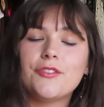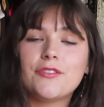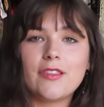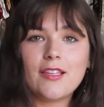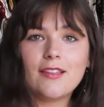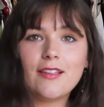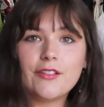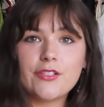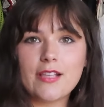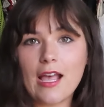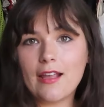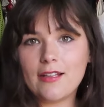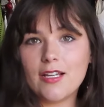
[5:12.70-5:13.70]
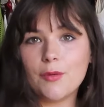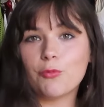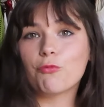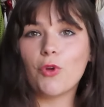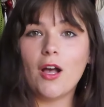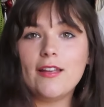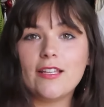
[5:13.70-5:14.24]
So then they just end up
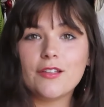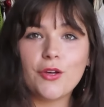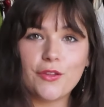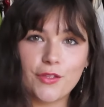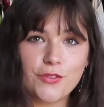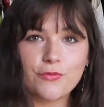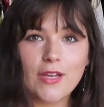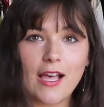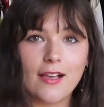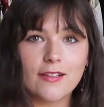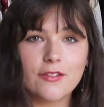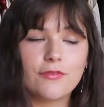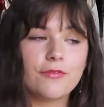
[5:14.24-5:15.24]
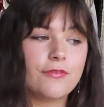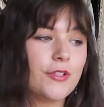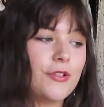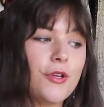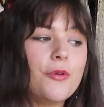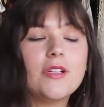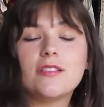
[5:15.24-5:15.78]
rotting on this rack for
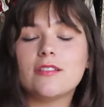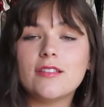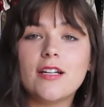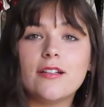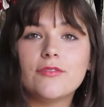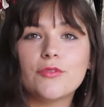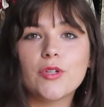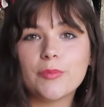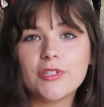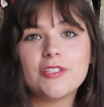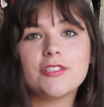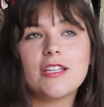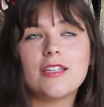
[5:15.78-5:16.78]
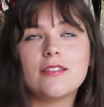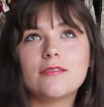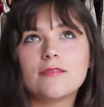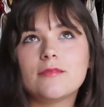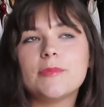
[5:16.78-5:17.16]
no one to love or appreciate